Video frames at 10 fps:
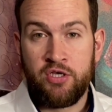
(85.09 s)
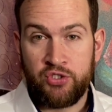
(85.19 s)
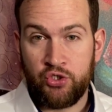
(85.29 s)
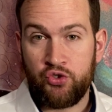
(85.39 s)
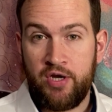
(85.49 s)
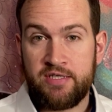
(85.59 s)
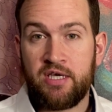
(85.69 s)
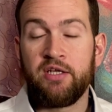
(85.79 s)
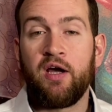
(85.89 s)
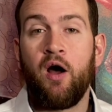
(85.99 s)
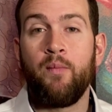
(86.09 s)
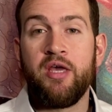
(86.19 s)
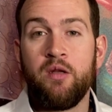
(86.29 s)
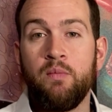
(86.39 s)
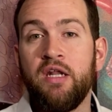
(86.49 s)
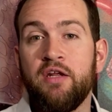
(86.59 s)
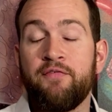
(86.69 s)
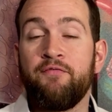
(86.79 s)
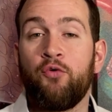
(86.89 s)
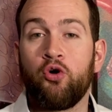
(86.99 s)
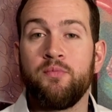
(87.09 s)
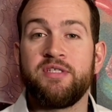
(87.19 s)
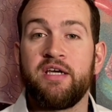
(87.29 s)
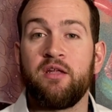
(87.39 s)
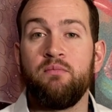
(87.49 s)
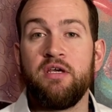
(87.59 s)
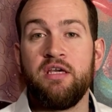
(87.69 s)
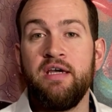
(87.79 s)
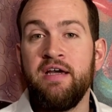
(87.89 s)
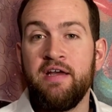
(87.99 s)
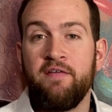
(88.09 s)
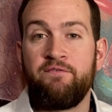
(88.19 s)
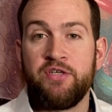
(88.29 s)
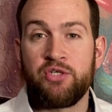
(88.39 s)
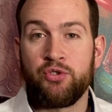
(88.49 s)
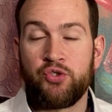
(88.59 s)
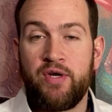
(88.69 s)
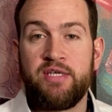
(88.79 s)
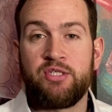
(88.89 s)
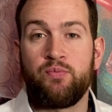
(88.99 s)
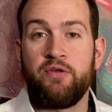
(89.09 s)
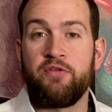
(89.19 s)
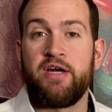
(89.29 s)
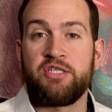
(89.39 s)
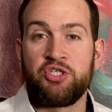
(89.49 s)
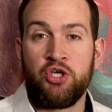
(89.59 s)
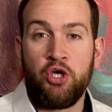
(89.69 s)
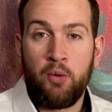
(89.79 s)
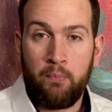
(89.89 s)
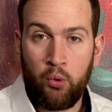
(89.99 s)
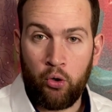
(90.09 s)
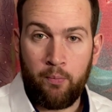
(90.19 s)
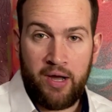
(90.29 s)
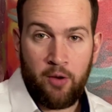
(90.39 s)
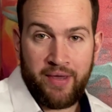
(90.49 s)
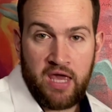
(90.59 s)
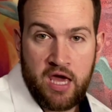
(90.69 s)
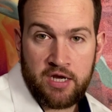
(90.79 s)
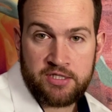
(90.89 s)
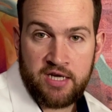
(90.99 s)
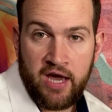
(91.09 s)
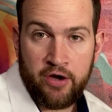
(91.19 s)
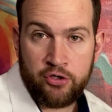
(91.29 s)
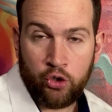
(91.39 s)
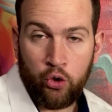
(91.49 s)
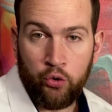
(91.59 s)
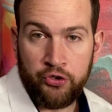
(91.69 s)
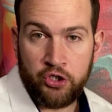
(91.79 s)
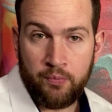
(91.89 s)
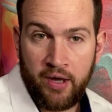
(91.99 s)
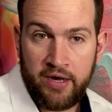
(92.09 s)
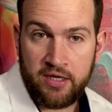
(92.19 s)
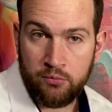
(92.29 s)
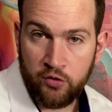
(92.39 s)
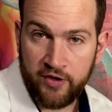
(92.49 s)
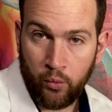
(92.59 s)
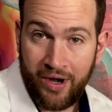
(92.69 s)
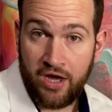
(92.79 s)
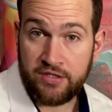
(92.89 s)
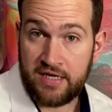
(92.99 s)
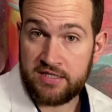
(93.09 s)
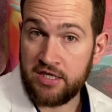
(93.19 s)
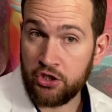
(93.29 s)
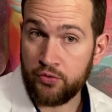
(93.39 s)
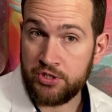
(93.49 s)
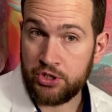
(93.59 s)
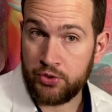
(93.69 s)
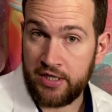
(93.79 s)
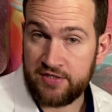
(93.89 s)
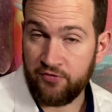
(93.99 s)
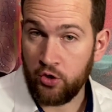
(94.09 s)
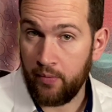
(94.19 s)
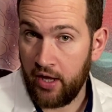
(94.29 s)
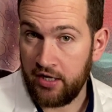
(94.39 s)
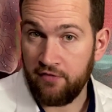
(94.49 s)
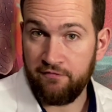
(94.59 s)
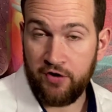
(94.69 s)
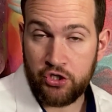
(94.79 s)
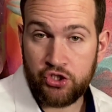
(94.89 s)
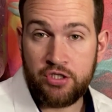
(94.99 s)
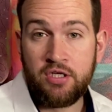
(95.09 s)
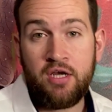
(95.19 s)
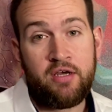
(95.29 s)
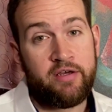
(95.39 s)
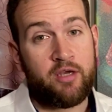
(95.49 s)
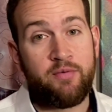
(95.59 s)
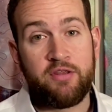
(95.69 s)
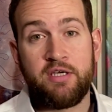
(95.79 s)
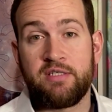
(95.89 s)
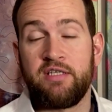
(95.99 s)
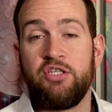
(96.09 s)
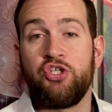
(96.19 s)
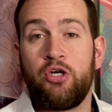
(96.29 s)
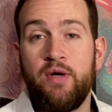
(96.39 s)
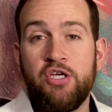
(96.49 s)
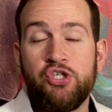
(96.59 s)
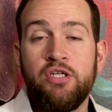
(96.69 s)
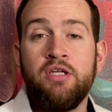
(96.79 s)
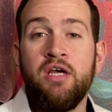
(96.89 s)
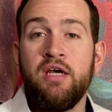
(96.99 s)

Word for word: So stress can come in many different forms. It can be physical stress, whether that's poor biomechanics and how you're holding your body and moving around. That's an increased stress for your body to function. It can be things like degeneration.